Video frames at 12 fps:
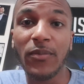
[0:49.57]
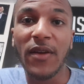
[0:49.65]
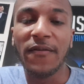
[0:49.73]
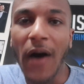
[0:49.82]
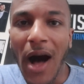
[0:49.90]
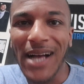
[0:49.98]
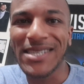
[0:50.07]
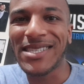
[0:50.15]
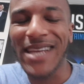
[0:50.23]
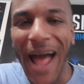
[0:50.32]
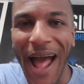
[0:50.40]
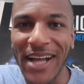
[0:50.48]
for us
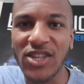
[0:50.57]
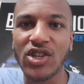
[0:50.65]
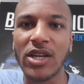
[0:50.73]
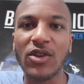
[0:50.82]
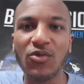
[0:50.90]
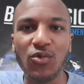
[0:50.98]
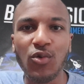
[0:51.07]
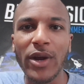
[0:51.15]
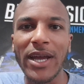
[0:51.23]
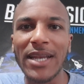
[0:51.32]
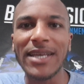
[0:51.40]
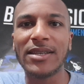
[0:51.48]
to actually
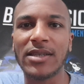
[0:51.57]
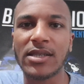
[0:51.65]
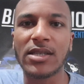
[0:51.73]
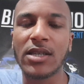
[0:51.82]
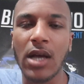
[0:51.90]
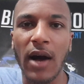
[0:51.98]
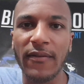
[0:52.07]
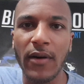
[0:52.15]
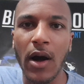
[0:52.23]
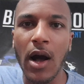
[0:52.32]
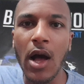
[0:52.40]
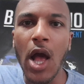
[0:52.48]
really
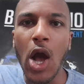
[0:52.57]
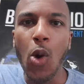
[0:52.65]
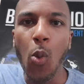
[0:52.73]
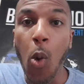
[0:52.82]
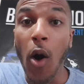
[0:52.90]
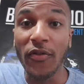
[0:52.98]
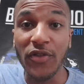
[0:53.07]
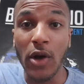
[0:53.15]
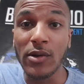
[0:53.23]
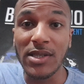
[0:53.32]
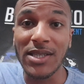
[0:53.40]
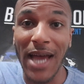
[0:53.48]
discover what
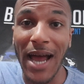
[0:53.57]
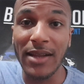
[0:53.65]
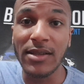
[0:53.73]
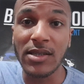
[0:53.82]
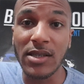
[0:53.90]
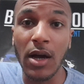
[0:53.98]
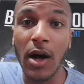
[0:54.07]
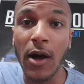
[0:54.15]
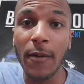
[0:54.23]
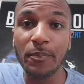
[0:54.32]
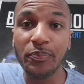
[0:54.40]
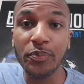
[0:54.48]
those talents
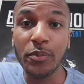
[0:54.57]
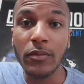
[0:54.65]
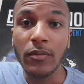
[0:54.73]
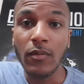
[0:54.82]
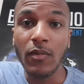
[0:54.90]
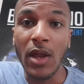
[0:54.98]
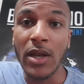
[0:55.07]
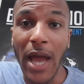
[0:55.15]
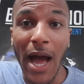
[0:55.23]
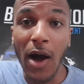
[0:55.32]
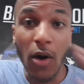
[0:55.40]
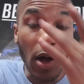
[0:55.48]
are.
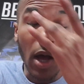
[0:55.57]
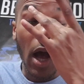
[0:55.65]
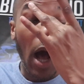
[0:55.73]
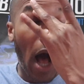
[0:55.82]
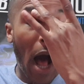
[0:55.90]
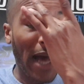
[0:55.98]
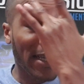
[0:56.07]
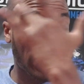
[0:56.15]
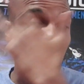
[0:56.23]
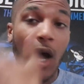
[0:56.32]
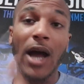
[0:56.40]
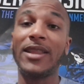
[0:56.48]
Now, I
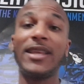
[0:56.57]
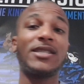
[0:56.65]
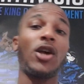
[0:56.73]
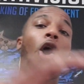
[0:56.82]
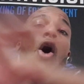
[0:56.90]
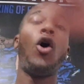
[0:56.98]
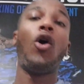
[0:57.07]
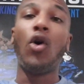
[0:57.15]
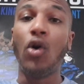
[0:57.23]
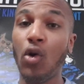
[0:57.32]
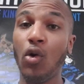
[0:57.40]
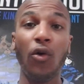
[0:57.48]
started this
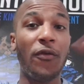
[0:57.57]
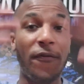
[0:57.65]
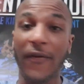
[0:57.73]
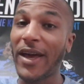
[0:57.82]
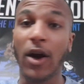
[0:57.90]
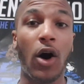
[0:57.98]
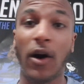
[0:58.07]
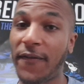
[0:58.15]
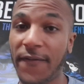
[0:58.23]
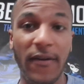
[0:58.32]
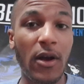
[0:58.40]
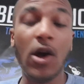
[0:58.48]
whole thing
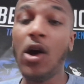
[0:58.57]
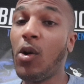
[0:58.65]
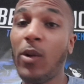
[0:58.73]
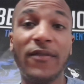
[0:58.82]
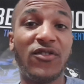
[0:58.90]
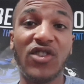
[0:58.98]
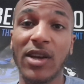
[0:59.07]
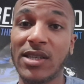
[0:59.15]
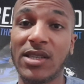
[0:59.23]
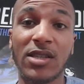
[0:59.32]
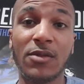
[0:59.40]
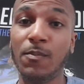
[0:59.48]
off with
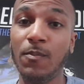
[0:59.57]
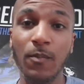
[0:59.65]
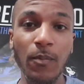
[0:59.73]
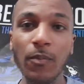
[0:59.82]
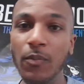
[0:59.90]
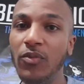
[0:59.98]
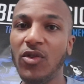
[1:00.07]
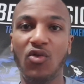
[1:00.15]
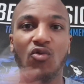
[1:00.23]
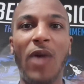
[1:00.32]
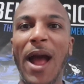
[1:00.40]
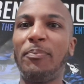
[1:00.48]
just
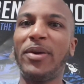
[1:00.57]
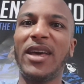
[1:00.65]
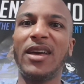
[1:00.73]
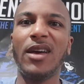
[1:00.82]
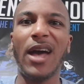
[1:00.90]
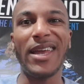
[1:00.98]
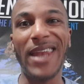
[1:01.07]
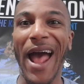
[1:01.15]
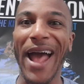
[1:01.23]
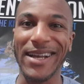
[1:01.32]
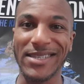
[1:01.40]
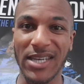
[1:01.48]
rapping and
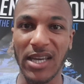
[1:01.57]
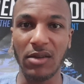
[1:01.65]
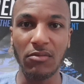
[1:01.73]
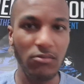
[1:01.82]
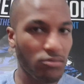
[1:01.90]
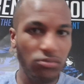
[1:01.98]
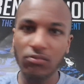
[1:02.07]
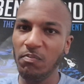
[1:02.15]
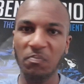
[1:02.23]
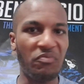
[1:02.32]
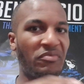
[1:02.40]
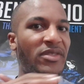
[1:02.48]
acting.
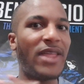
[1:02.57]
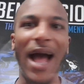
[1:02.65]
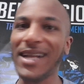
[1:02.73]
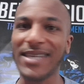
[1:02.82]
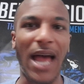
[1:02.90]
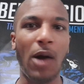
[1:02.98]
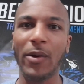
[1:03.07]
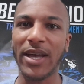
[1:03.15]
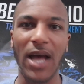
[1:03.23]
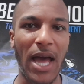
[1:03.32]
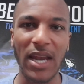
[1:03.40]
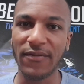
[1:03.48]
That's how it
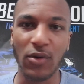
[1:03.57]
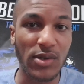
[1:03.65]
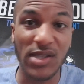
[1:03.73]
kind of all